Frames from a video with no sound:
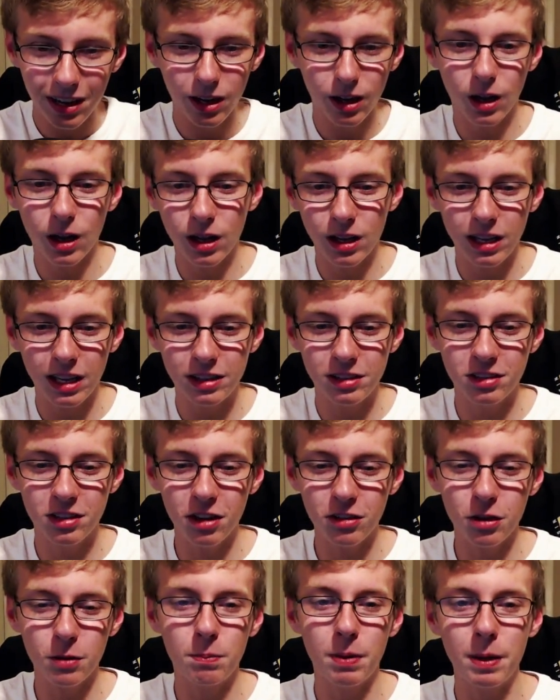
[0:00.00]
it's
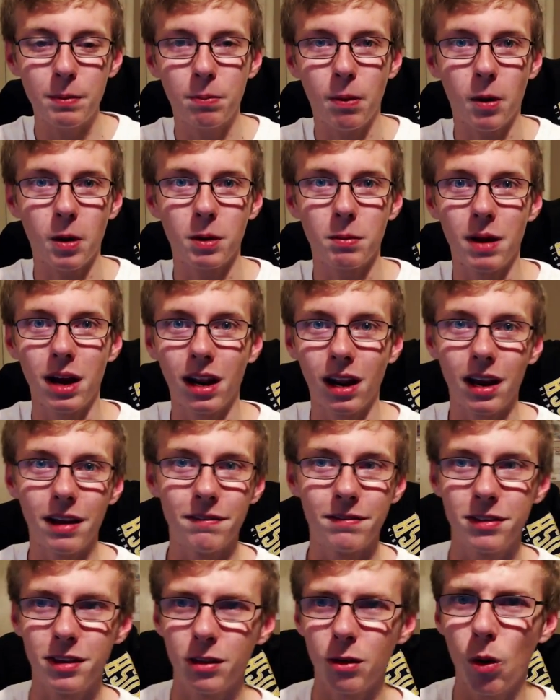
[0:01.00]
such a big part of my
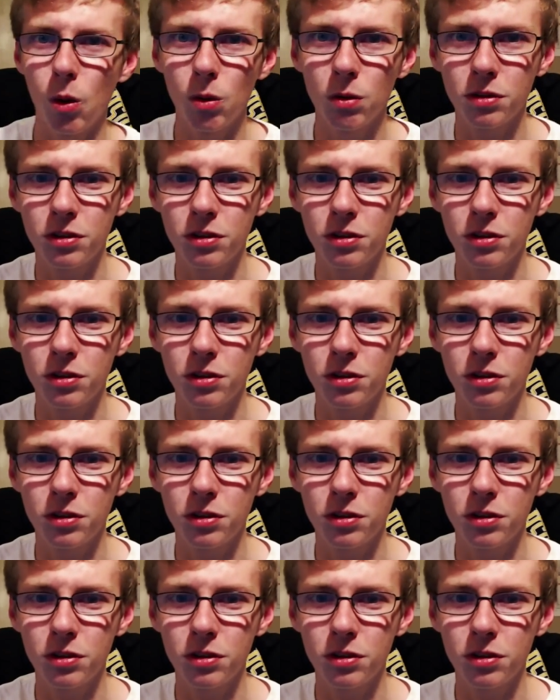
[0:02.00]
life, the whole